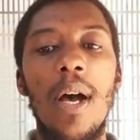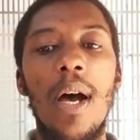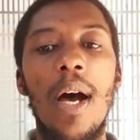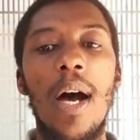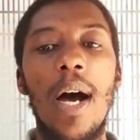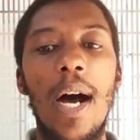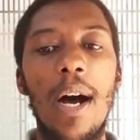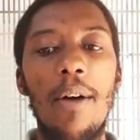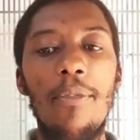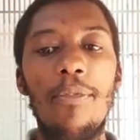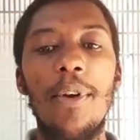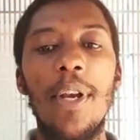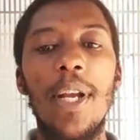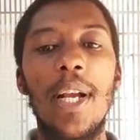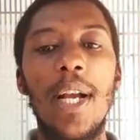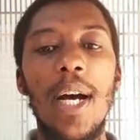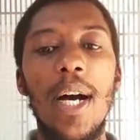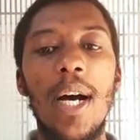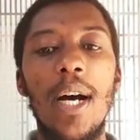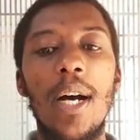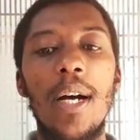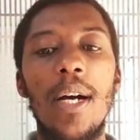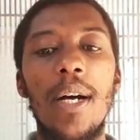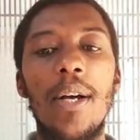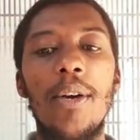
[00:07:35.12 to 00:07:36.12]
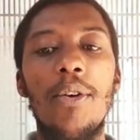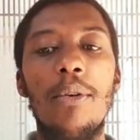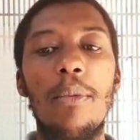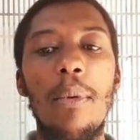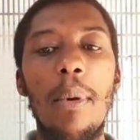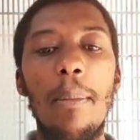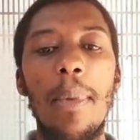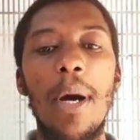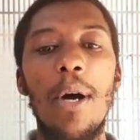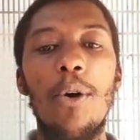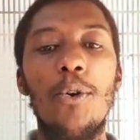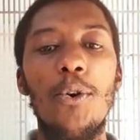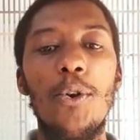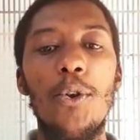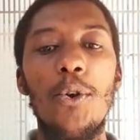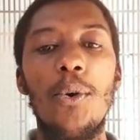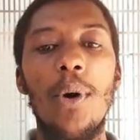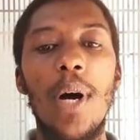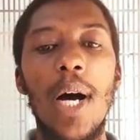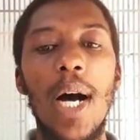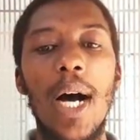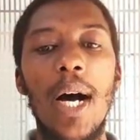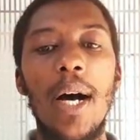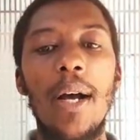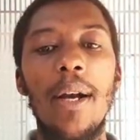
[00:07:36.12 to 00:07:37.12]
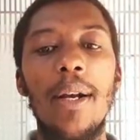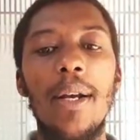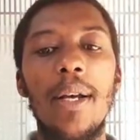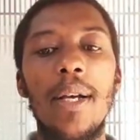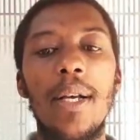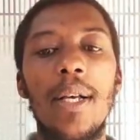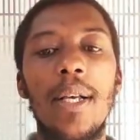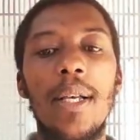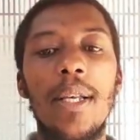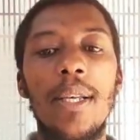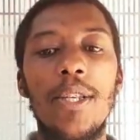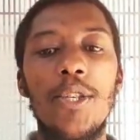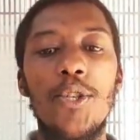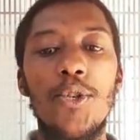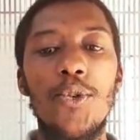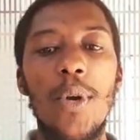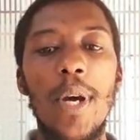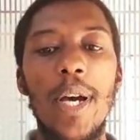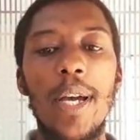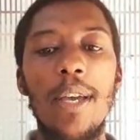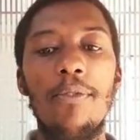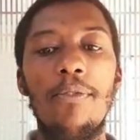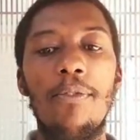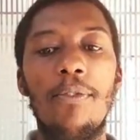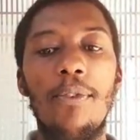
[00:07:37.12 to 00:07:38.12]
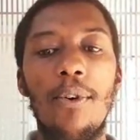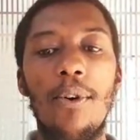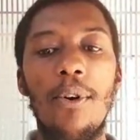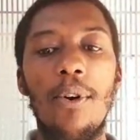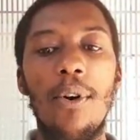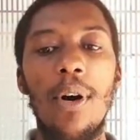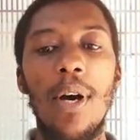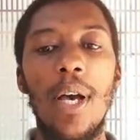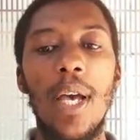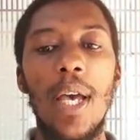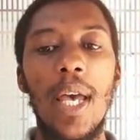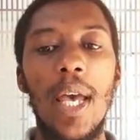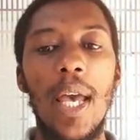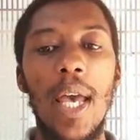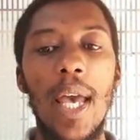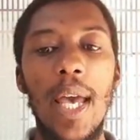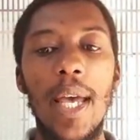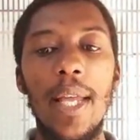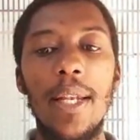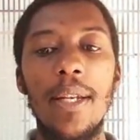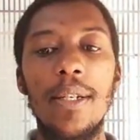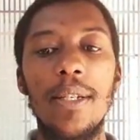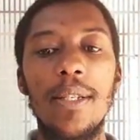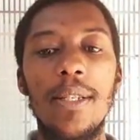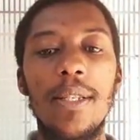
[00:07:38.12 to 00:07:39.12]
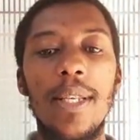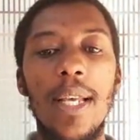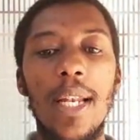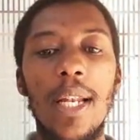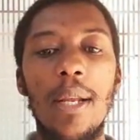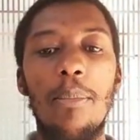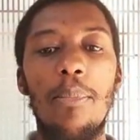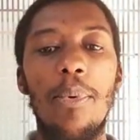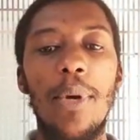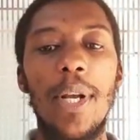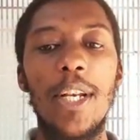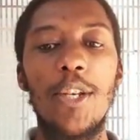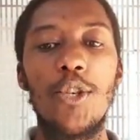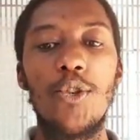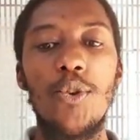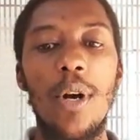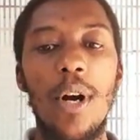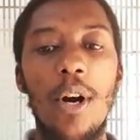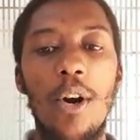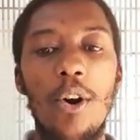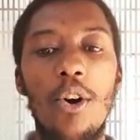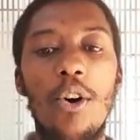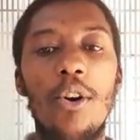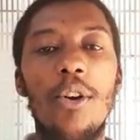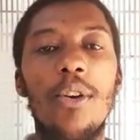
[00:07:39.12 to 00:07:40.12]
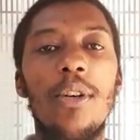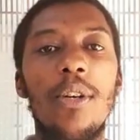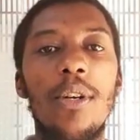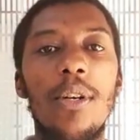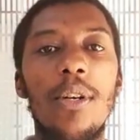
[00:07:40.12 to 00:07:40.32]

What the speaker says: Africa, remember who you are. Strive for and celebrate your own